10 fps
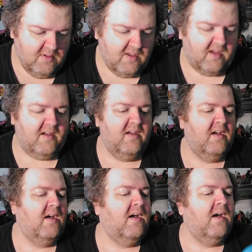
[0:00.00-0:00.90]
Yeah.
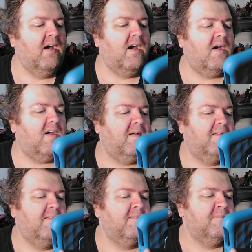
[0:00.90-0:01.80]
Alright.
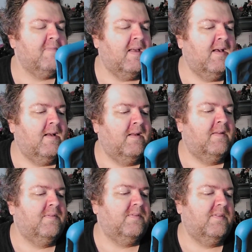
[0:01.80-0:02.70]

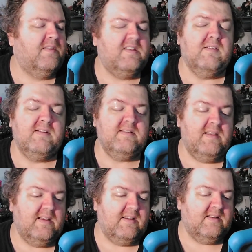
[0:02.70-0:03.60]
This one
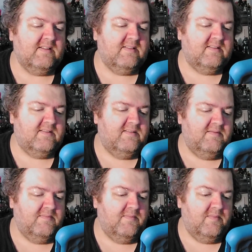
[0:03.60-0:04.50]

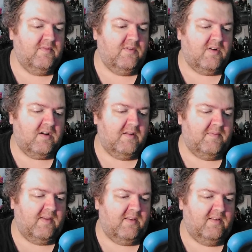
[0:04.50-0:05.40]
is going
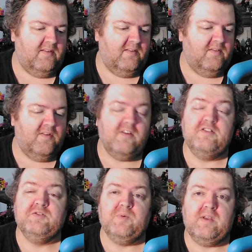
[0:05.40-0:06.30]
to be really
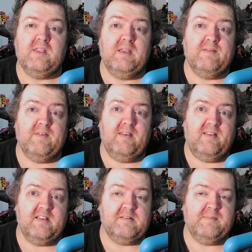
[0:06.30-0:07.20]
sweet if
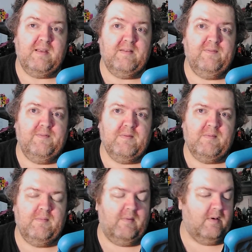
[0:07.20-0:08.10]
it gets made
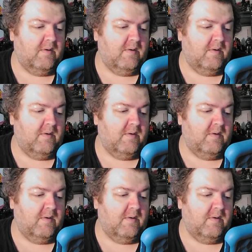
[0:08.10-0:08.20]
from.